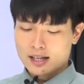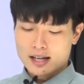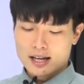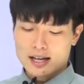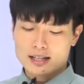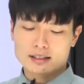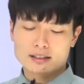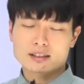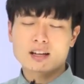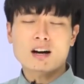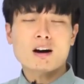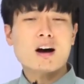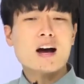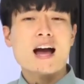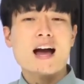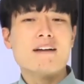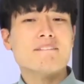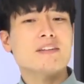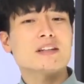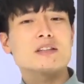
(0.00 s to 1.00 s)
And not
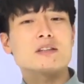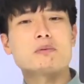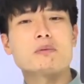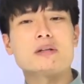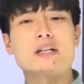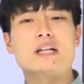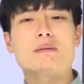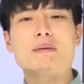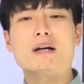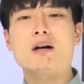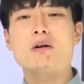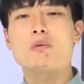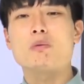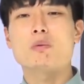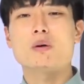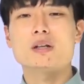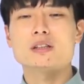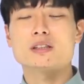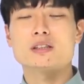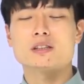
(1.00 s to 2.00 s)
having to worry about
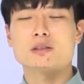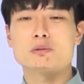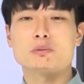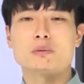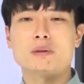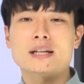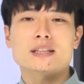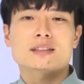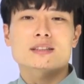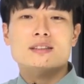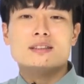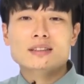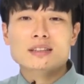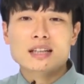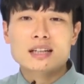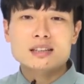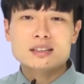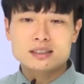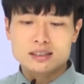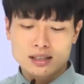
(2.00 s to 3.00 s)
what to write
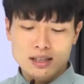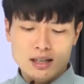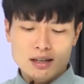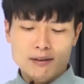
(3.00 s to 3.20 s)
next